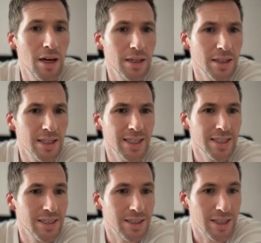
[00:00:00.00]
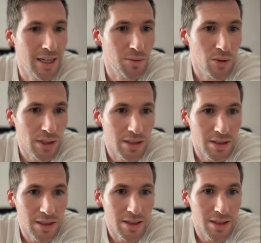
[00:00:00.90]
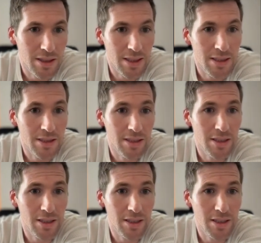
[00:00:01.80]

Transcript: And at each step we can see that each